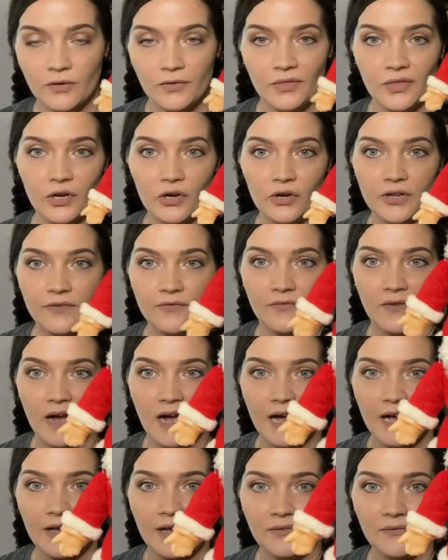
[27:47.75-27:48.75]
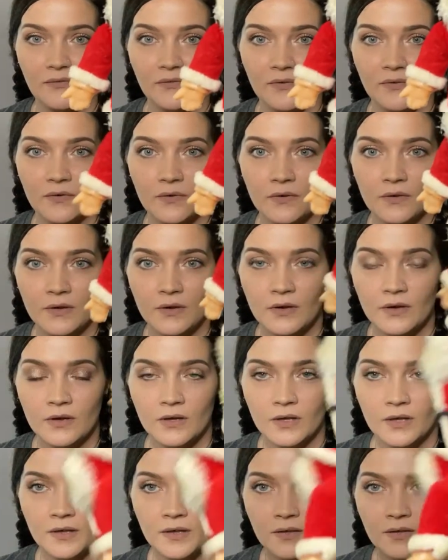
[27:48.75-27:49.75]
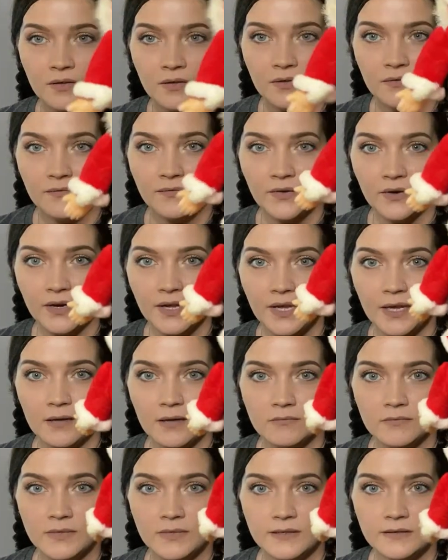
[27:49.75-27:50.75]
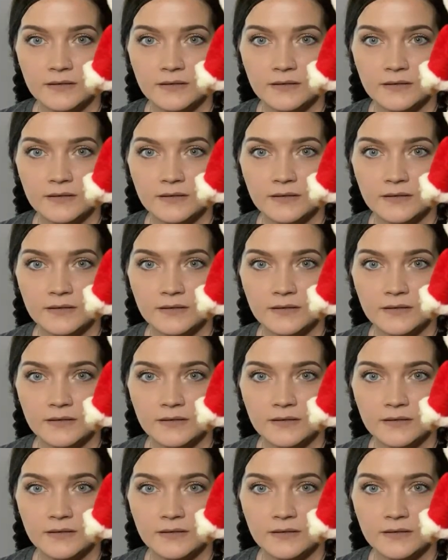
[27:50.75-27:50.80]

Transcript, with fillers: 35 for him.